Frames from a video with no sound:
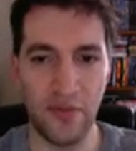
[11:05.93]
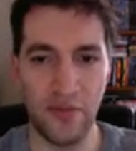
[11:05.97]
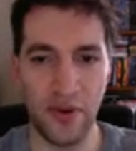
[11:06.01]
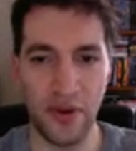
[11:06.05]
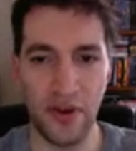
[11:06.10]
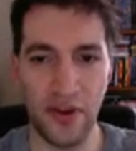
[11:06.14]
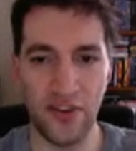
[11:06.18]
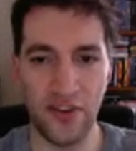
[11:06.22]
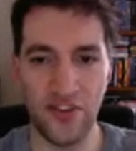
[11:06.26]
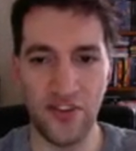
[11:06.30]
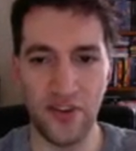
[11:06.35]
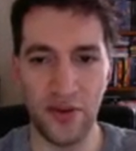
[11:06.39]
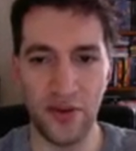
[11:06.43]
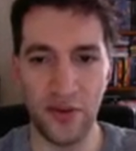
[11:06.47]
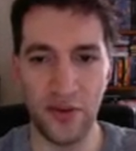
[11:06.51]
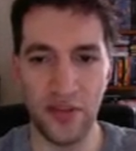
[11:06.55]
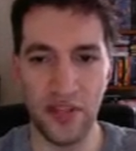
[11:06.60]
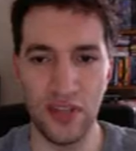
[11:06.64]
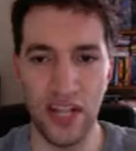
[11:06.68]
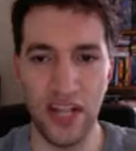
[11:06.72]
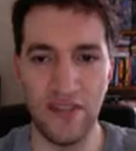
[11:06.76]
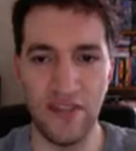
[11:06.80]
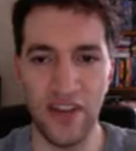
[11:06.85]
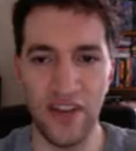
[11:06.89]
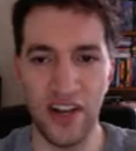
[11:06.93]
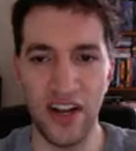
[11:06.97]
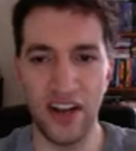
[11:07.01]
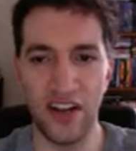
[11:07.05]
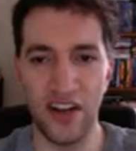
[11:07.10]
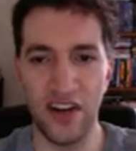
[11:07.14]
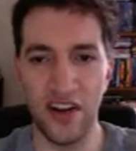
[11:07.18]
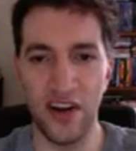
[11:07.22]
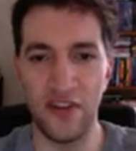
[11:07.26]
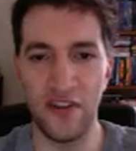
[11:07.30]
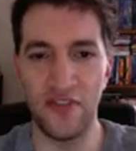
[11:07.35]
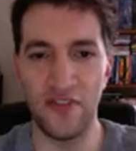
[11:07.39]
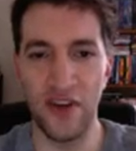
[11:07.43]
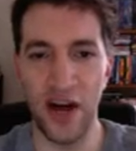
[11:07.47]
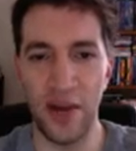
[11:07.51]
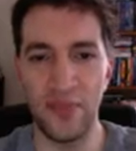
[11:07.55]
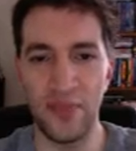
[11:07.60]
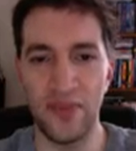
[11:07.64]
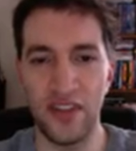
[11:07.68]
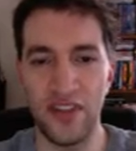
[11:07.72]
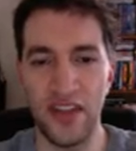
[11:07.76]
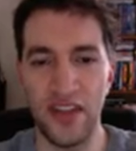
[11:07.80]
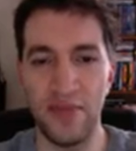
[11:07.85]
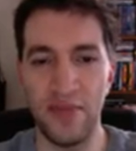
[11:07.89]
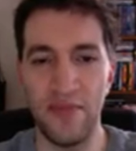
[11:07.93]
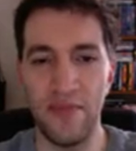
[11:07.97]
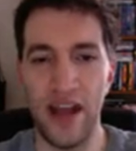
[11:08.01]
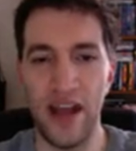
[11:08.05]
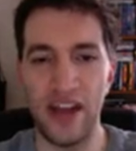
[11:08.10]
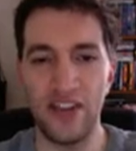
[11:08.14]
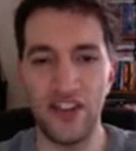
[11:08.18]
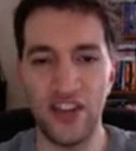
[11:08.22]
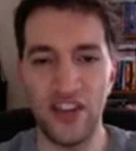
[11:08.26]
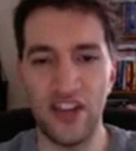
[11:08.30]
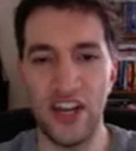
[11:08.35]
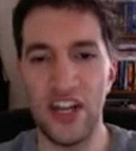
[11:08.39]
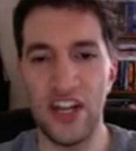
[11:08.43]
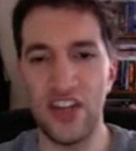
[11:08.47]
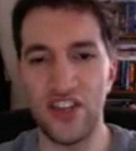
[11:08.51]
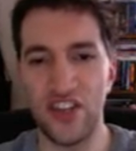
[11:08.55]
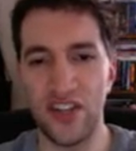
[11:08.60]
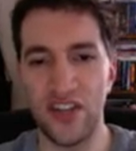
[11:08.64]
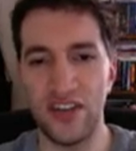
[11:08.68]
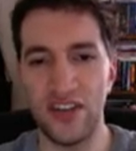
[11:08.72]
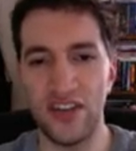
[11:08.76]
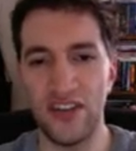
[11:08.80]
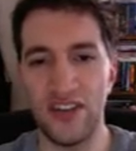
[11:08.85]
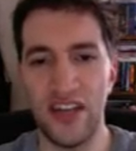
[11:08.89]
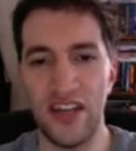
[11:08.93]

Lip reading: but also leaving enough up to the imagination